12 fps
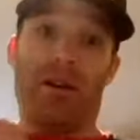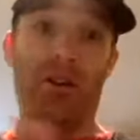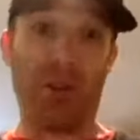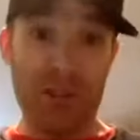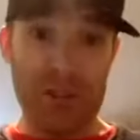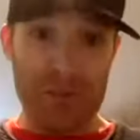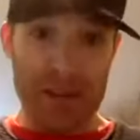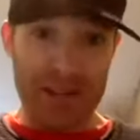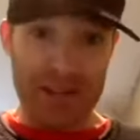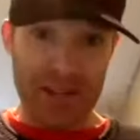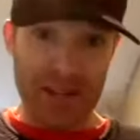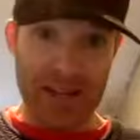nothing
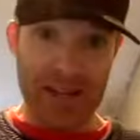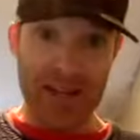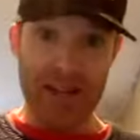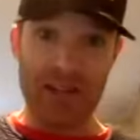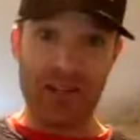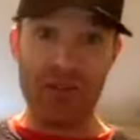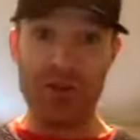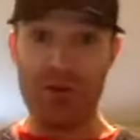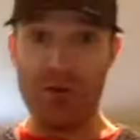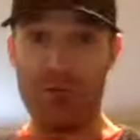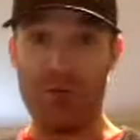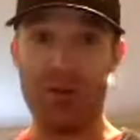basically
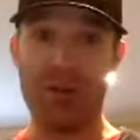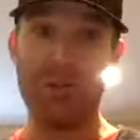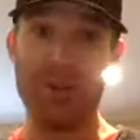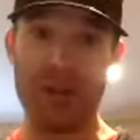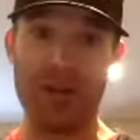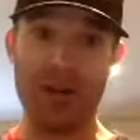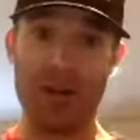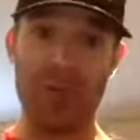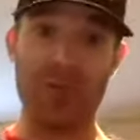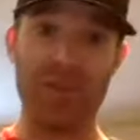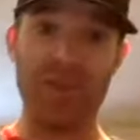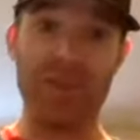into a multi-million-dollar
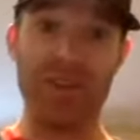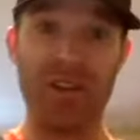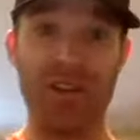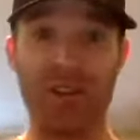business.